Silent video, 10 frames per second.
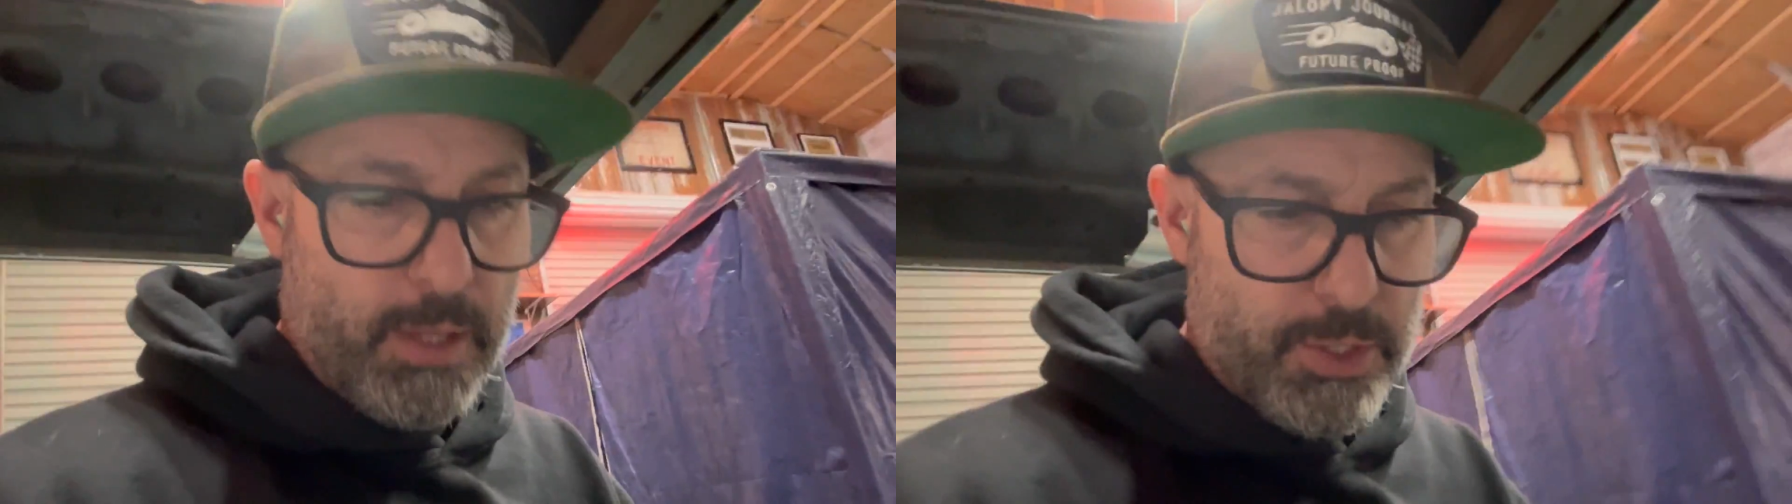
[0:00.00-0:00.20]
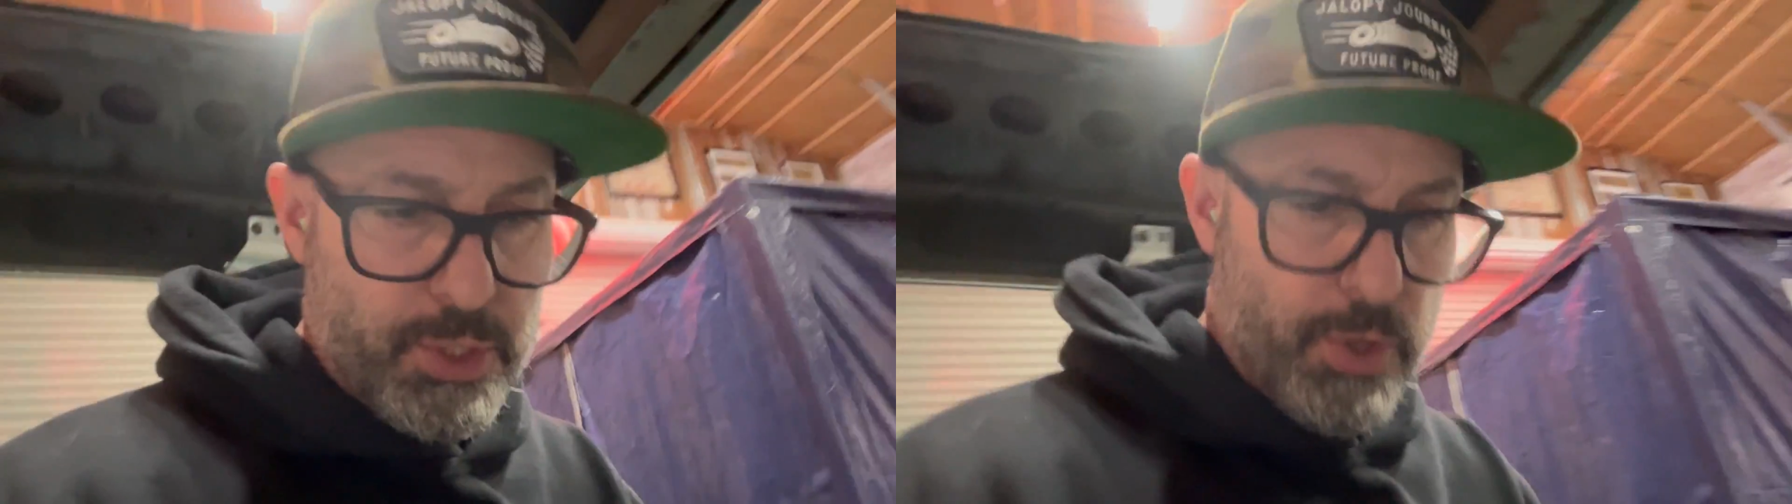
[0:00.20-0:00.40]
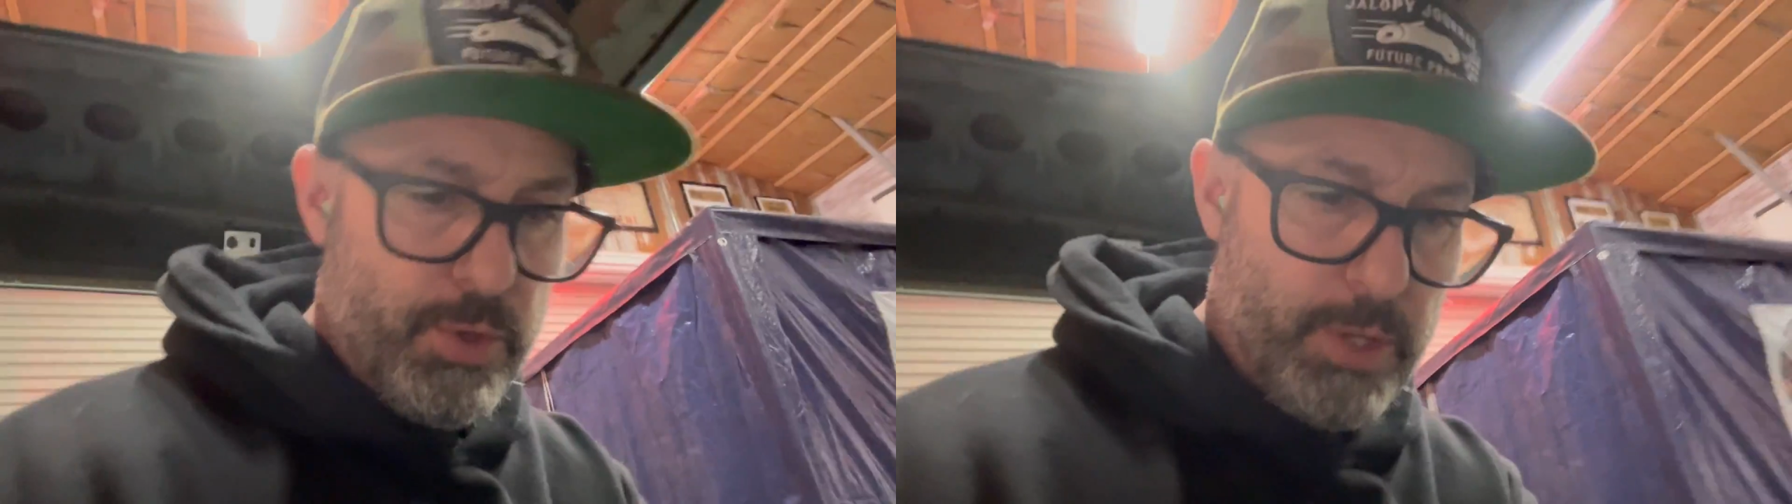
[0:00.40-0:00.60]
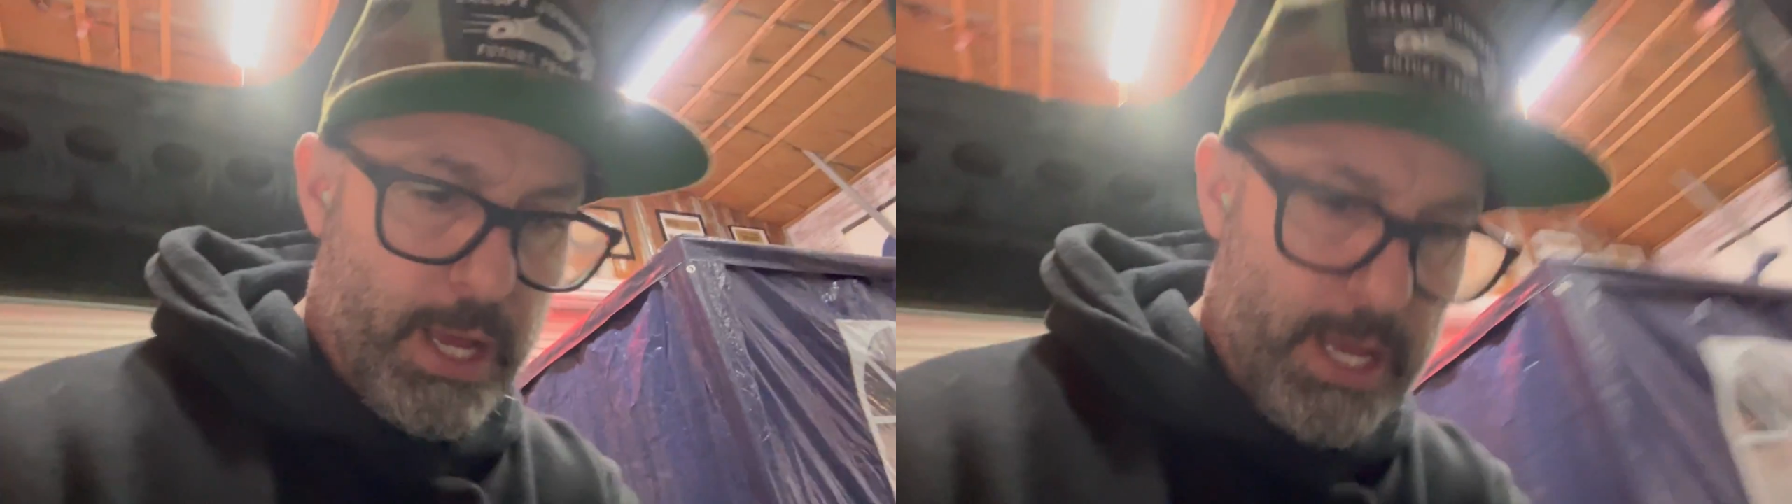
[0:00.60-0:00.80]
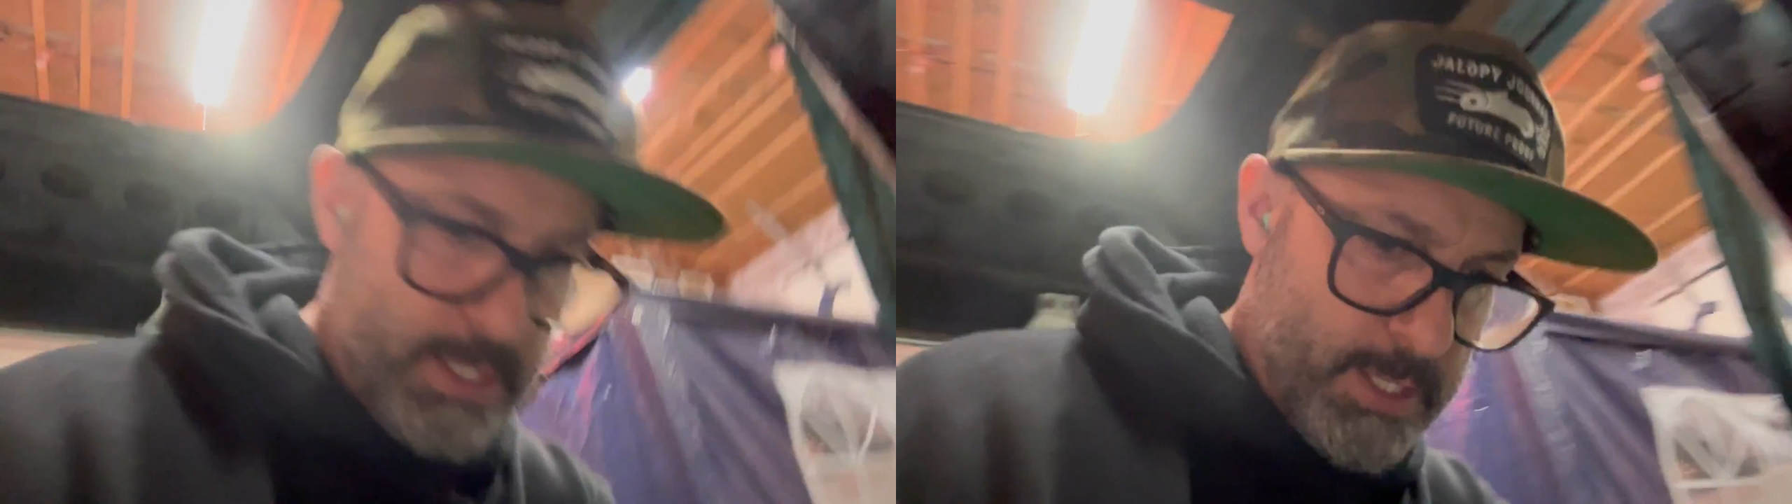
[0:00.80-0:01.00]
I'll show you
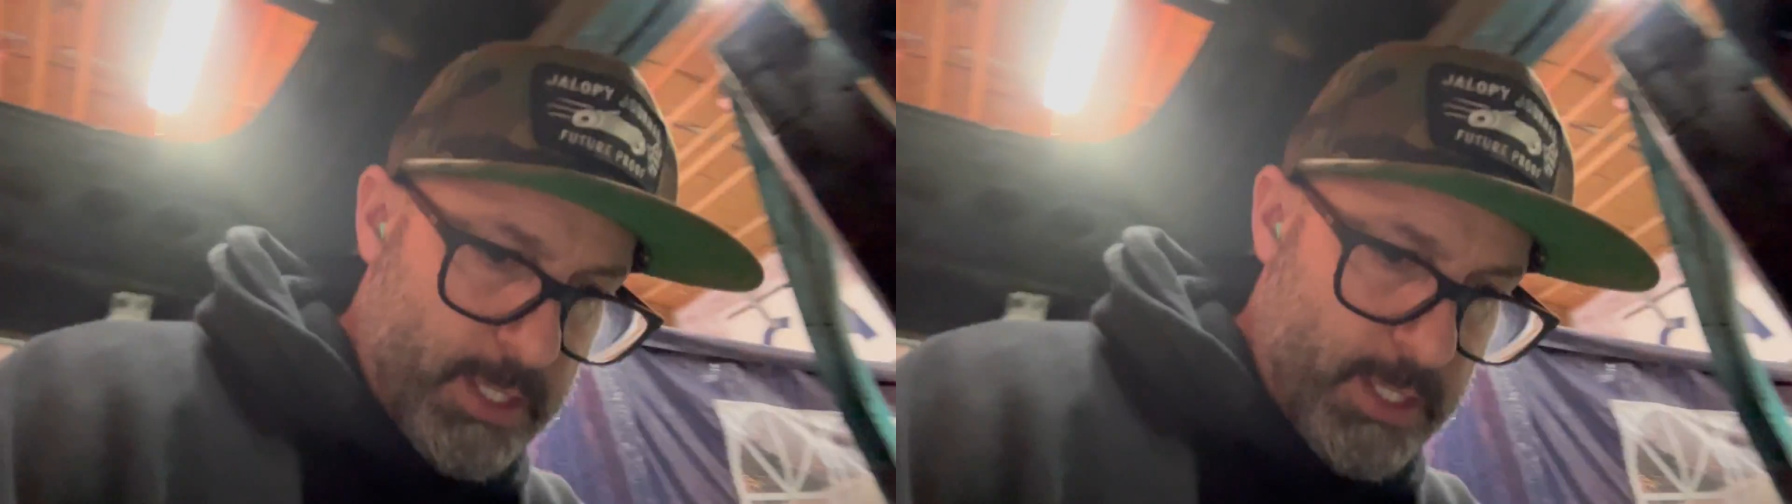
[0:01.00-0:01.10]
guys the